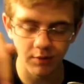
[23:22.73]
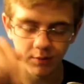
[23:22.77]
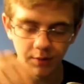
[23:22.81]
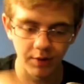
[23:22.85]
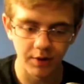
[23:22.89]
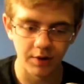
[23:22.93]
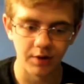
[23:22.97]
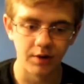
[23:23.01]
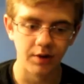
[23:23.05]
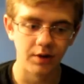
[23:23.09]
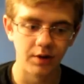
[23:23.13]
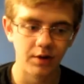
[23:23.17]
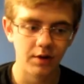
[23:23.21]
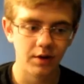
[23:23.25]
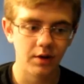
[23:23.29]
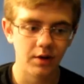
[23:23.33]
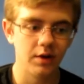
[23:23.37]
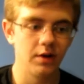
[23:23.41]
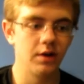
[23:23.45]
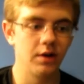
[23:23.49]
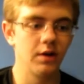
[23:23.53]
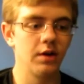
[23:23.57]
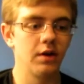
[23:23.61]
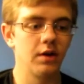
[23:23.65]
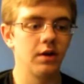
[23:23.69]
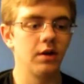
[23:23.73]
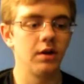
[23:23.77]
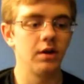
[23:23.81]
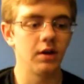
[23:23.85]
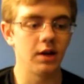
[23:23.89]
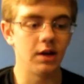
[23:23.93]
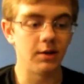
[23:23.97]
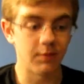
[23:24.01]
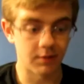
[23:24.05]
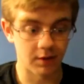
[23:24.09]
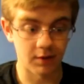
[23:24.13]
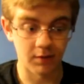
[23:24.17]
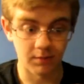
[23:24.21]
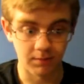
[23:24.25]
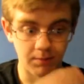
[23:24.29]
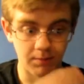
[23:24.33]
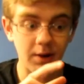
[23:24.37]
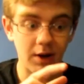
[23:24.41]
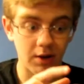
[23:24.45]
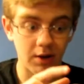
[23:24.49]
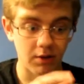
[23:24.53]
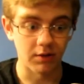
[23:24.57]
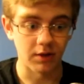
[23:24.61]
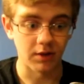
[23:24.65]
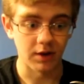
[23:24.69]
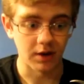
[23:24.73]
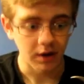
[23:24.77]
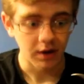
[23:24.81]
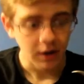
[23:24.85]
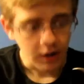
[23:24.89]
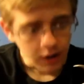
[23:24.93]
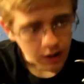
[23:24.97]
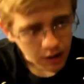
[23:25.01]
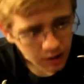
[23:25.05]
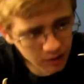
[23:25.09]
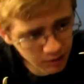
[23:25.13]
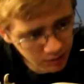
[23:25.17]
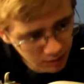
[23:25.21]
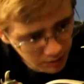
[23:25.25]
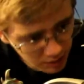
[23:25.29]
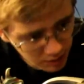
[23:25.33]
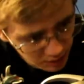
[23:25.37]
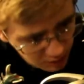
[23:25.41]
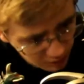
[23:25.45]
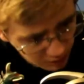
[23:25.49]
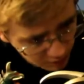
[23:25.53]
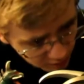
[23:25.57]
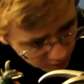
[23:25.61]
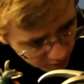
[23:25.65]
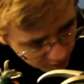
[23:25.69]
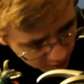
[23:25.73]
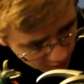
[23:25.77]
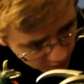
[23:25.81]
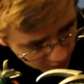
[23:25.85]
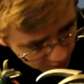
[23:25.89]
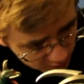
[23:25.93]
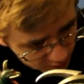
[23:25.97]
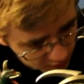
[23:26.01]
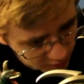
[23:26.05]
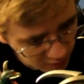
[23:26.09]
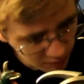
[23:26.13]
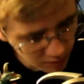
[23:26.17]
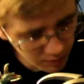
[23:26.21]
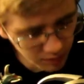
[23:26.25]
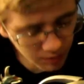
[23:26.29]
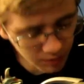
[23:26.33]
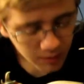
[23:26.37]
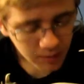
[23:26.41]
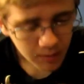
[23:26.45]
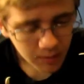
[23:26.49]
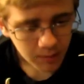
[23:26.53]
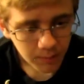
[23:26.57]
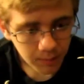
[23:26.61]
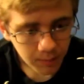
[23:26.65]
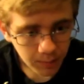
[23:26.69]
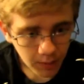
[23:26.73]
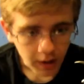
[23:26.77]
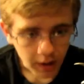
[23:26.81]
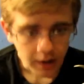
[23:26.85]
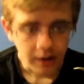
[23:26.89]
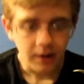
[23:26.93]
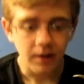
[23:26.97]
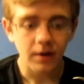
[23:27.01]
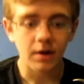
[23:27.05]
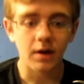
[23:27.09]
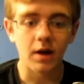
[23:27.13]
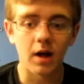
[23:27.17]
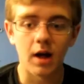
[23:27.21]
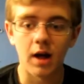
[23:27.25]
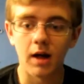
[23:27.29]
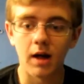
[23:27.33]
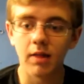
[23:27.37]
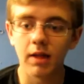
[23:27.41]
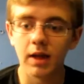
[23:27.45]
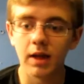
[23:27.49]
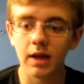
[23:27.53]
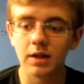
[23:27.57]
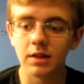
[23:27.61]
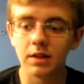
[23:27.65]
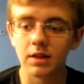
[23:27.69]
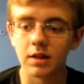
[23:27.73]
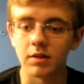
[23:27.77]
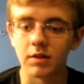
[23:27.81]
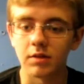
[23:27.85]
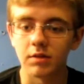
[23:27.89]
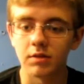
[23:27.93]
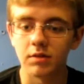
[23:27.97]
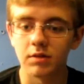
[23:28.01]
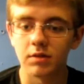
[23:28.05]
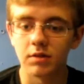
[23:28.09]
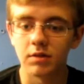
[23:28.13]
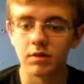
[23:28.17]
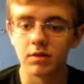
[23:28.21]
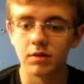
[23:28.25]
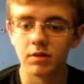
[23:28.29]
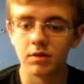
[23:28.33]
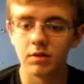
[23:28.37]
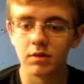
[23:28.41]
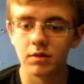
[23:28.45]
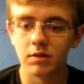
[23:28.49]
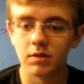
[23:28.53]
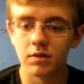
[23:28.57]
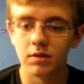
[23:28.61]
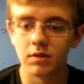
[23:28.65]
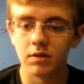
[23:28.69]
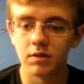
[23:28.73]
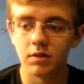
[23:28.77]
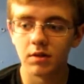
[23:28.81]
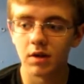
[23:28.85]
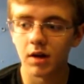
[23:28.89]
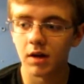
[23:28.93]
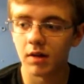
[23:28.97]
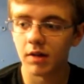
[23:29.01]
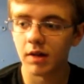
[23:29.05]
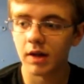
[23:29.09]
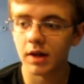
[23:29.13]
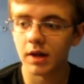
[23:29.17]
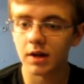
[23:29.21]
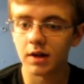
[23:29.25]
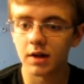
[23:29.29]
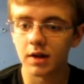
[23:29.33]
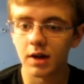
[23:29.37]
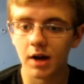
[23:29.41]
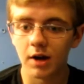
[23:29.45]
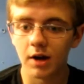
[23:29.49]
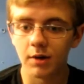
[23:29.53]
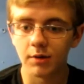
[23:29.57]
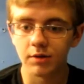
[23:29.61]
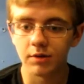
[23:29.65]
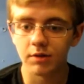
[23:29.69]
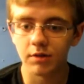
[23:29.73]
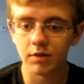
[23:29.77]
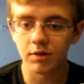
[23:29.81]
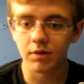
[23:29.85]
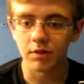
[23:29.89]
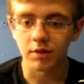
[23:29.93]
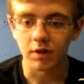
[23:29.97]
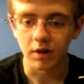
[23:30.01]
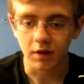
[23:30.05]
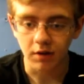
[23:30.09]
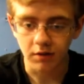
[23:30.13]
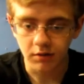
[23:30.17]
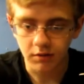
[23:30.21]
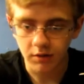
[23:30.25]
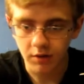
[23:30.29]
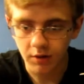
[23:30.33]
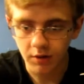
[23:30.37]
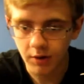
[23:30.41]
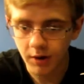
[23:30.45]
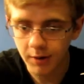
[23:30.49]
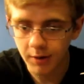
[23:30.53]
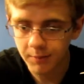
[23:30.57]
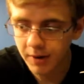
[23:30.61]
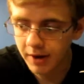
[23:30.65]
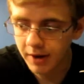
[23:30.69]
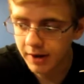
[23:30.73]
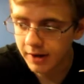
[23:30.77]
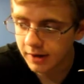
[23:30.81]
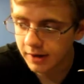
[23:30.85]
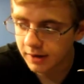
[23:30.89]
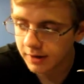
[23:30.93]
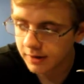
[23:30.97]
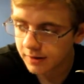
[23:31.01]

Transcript: one. Even bigger than he is here. But, I like this. I like how it's looking, so I might